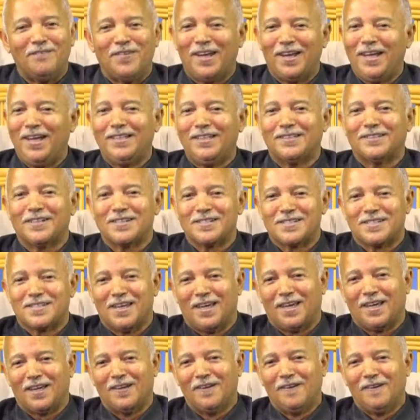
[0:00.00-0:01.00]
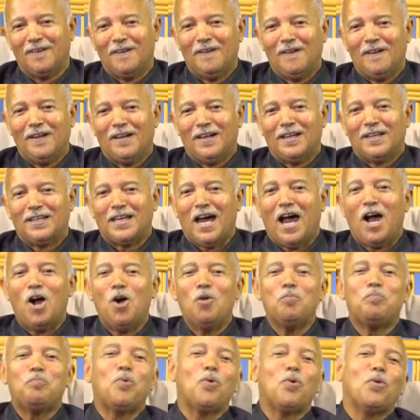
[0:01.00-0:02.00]
Very interesting.
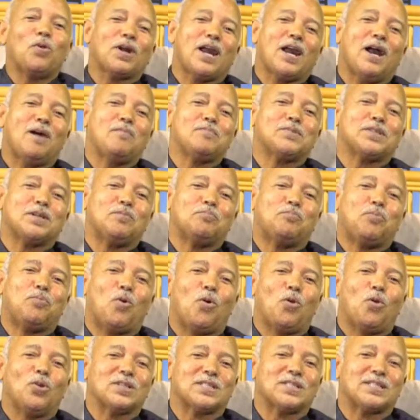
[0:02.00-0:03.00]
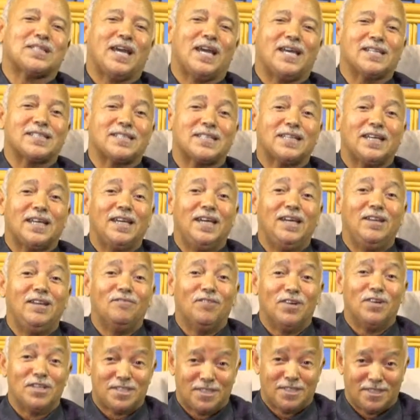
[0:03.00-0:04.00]
Now Paul comes and Paul says in
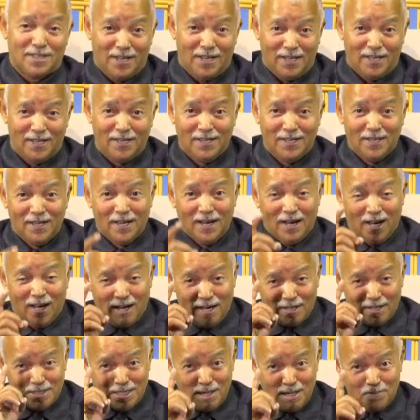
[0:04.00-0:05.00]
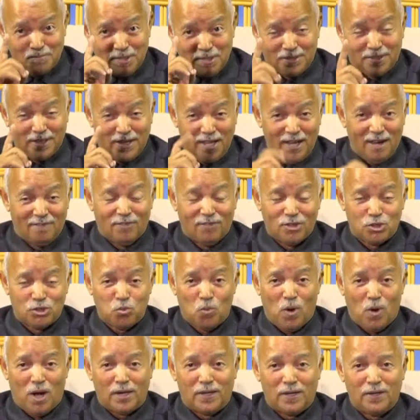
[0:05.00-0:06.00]
verse 3, uh, chapter 3 of verse
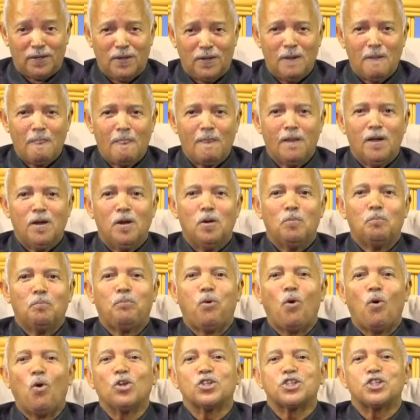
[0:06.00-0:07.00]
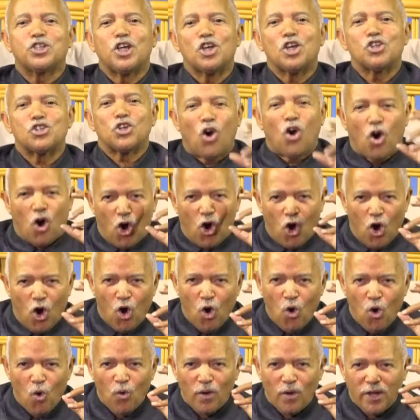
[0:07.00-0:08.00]
1, Paul says,
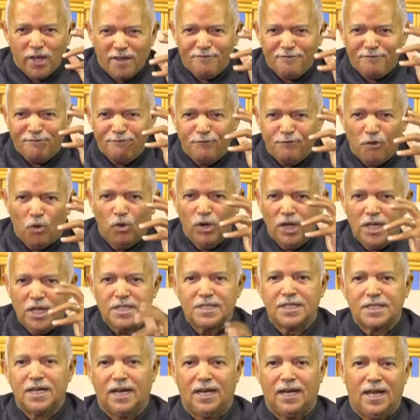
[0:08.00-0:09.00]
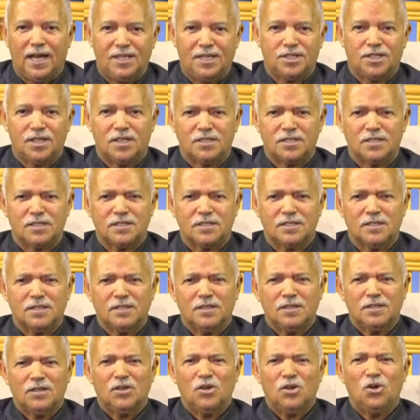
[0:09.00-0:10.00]
Oh, he foolish Galatians,
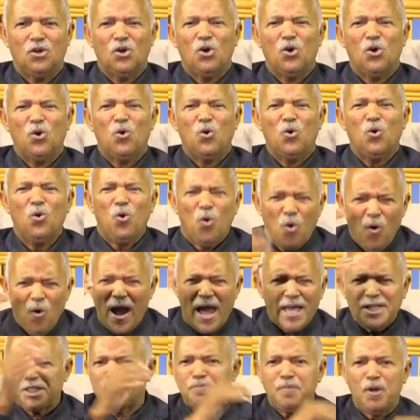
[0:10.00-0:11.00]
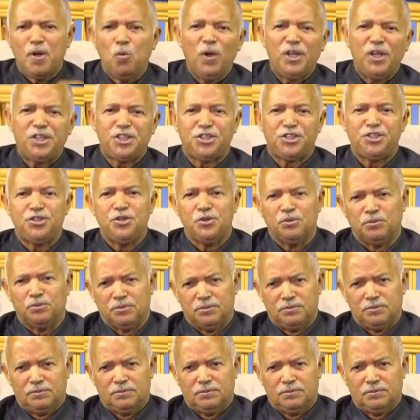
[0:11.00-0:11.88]
who has bewitched you?